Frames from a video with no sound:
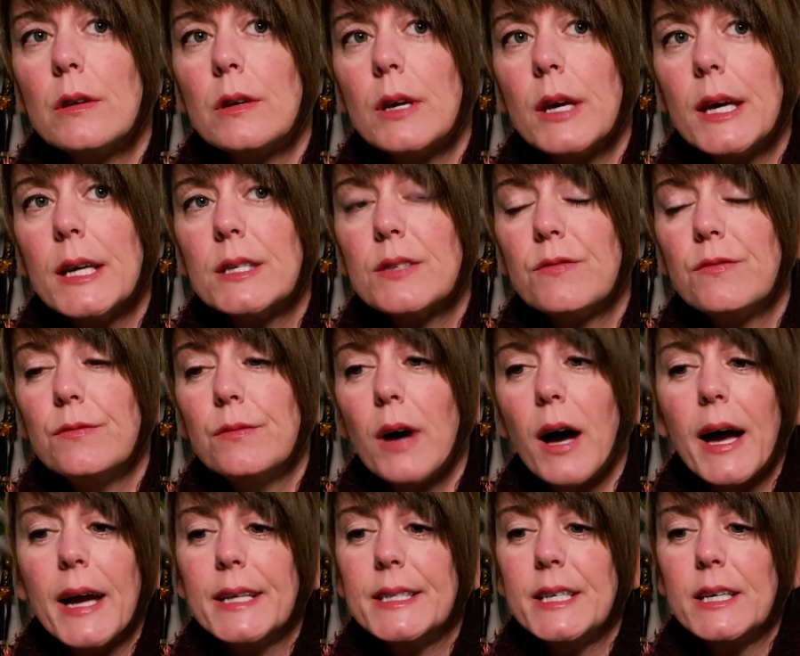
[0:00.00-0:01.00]
It's
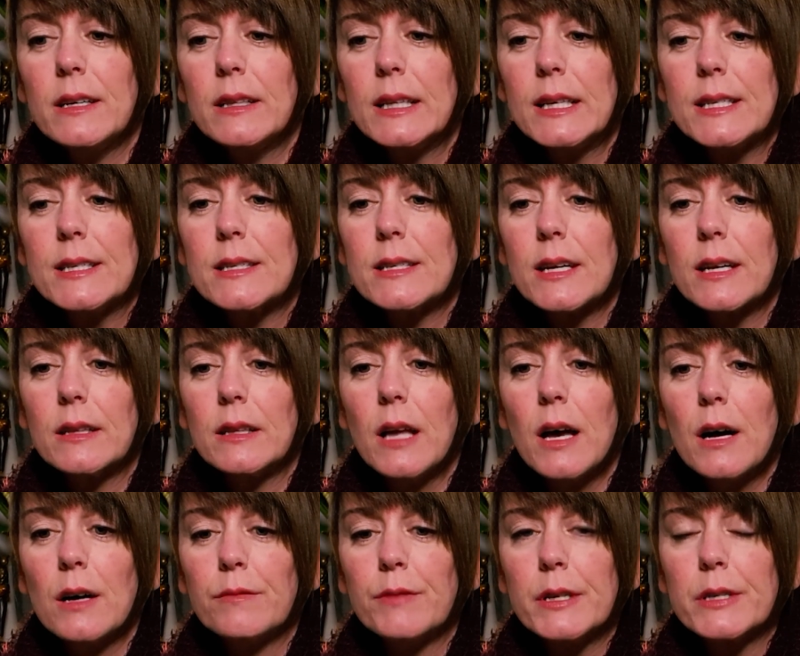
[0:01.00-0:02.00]
idealistic
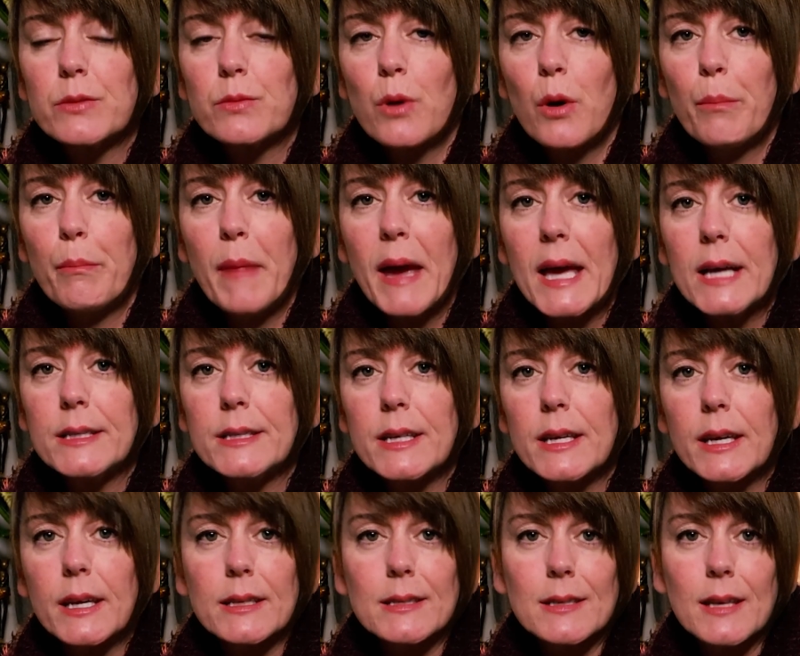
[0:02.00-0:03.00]
love. It's
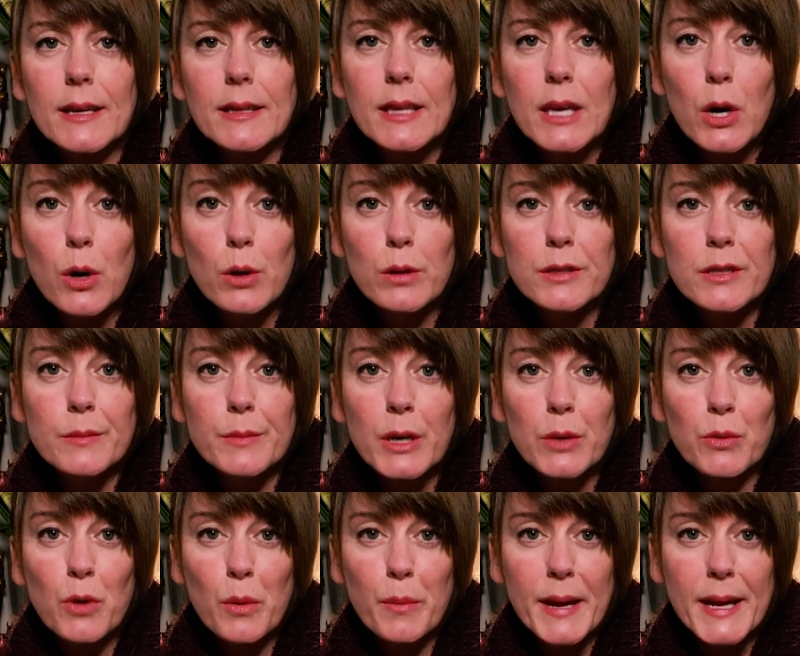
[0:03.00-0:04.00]
romantic. It's like the ultimate
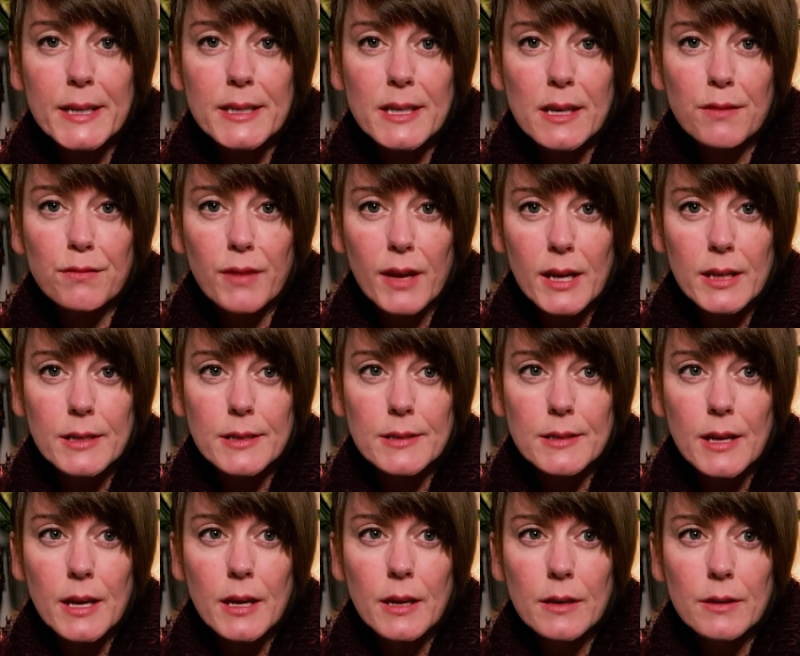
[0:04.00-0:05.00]
romantic
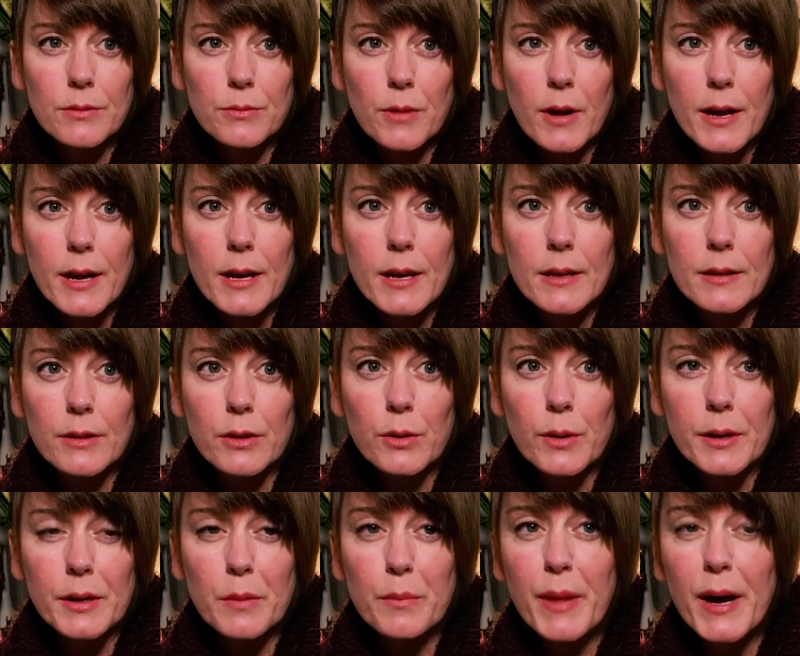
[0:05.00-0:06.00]
fantasy, right? They're
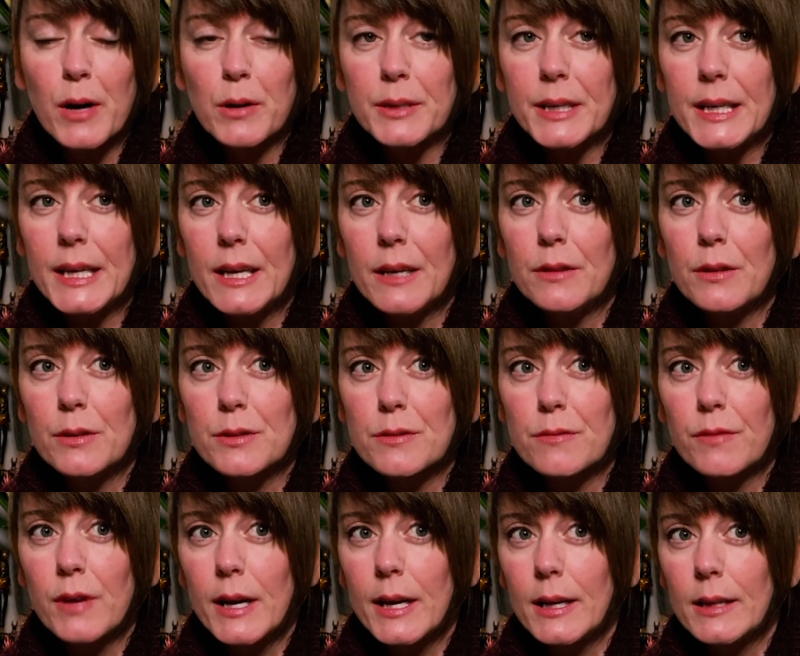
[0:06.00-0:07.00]
on a balcony. There's a
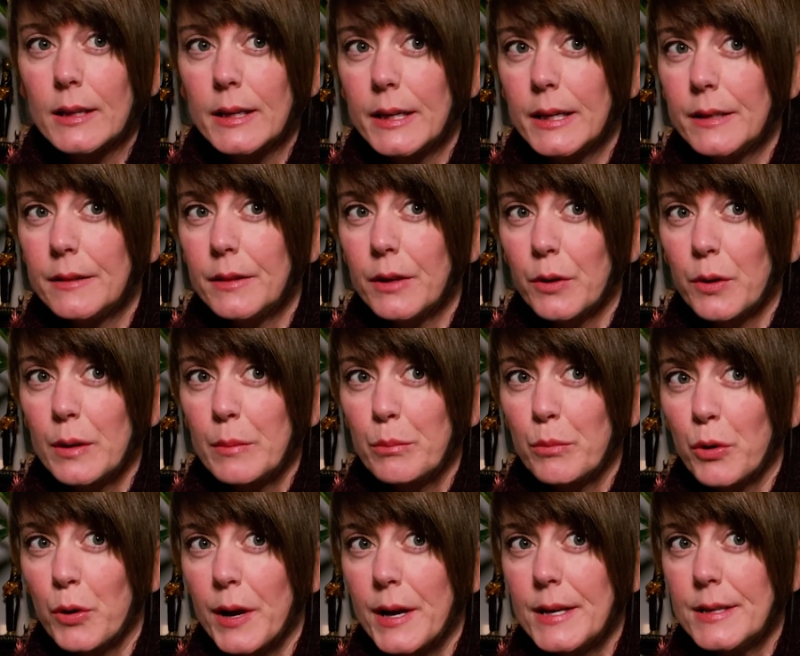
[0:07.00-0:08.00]
violin. They're
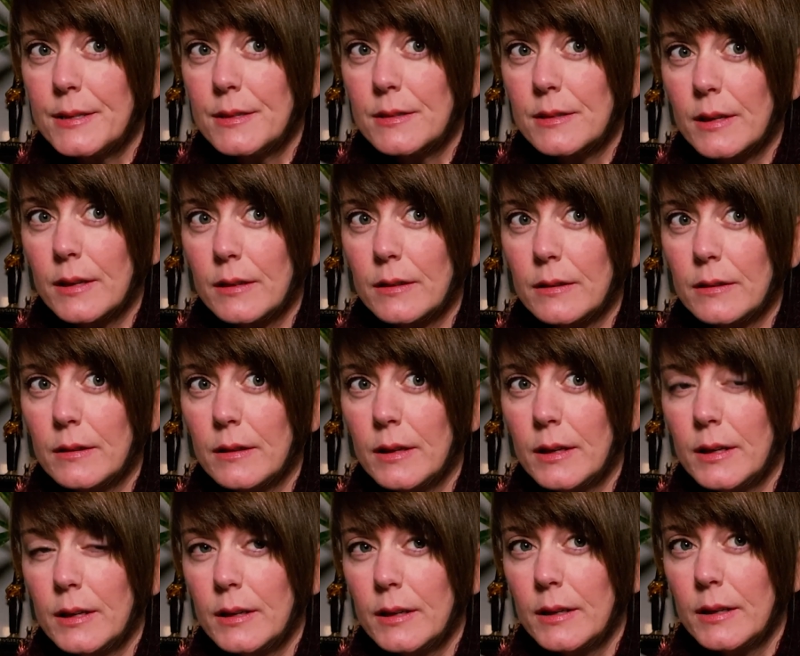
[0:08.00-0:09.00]
embraced and
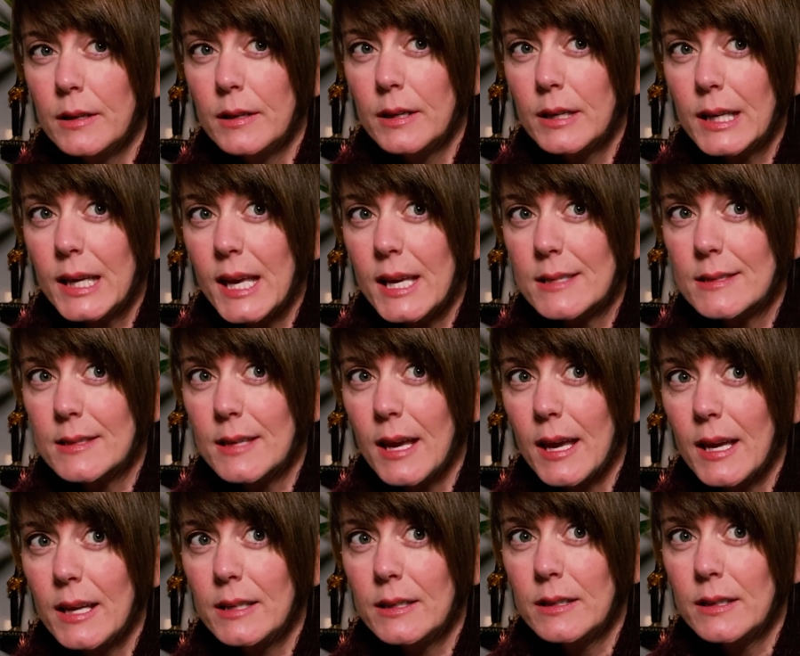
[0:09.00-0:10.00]

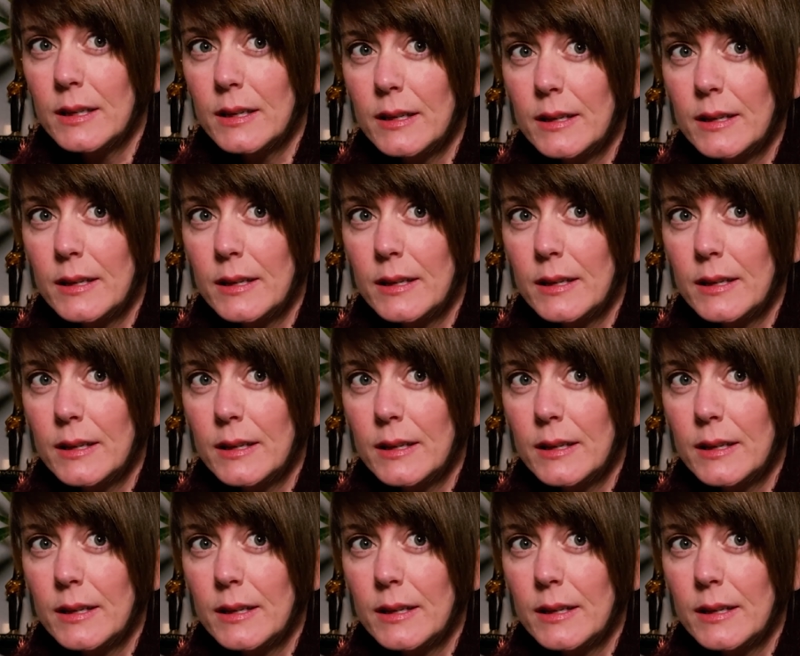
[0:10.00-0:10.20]
kissing.